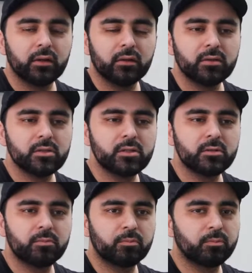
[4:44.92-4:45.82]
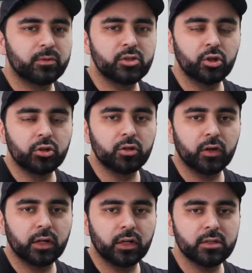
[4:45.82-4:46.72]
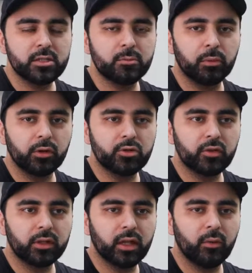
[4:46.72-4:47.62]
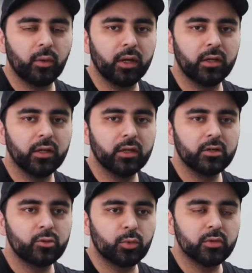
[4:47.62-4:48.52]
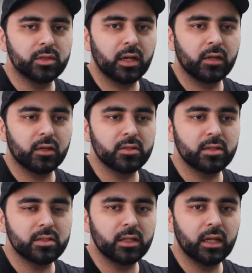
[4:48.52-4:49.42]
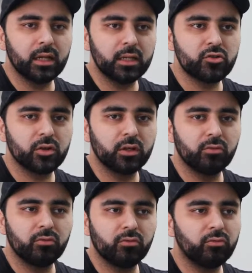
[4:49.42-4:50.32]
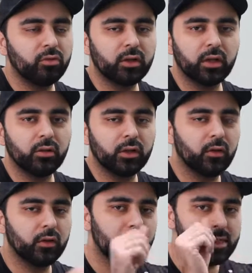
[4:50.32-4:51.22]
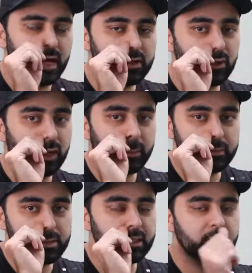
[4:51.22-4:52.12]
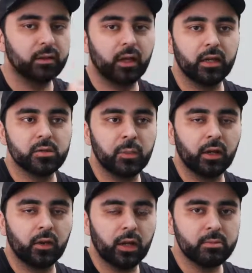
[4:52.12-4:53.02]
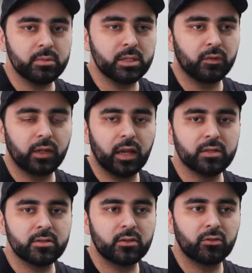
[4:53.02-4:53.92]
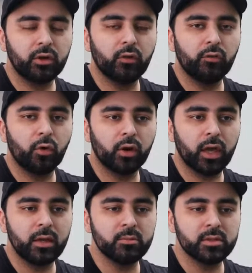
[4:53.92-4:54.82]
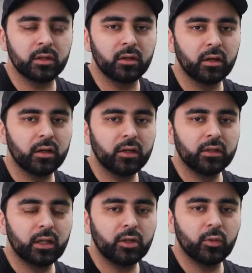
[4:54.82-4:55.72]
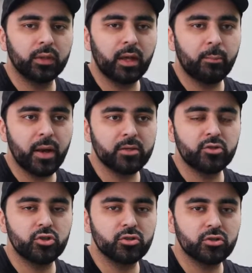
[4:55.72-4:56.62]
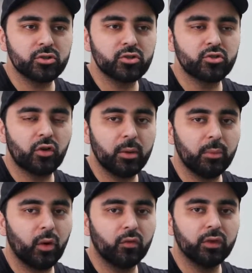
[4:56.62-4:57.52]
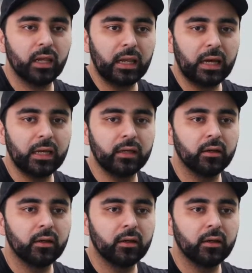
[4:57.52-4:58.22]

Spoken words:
stuttering and spluttering their way towards the end of the season. They literally, their tank's on empty, and it's been on empty for the last 3 or 4 games, and they're doing their best just to scrape over the line